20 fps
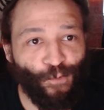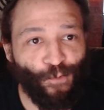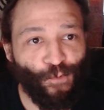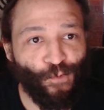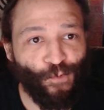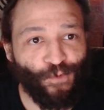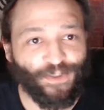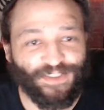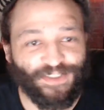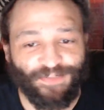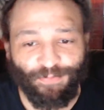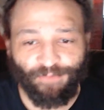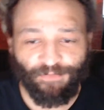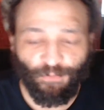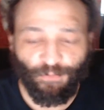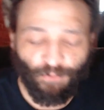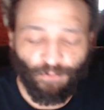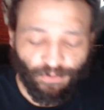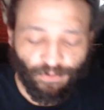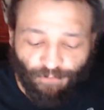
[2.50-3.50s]
what's up,
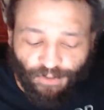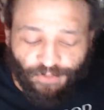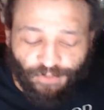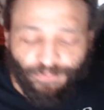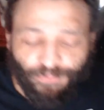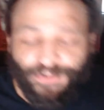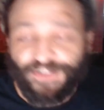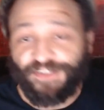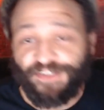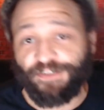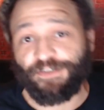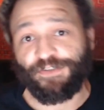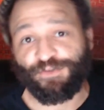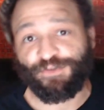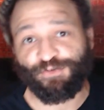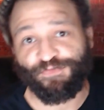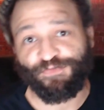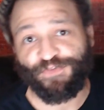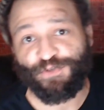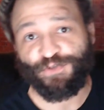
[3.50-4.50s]
everyone? Welcome to Ser Hunts
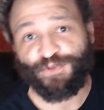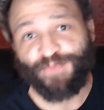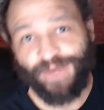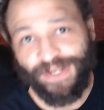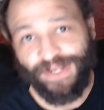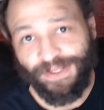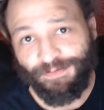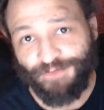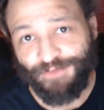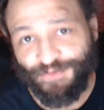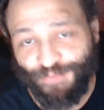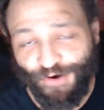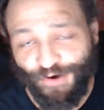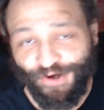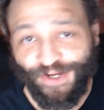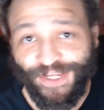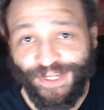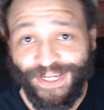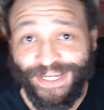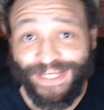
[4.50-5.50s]
Reviews. My name is
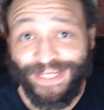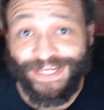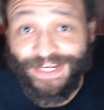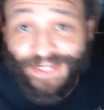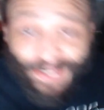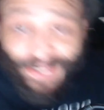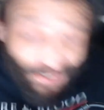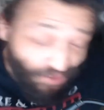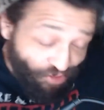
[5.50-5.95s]
Mark, and in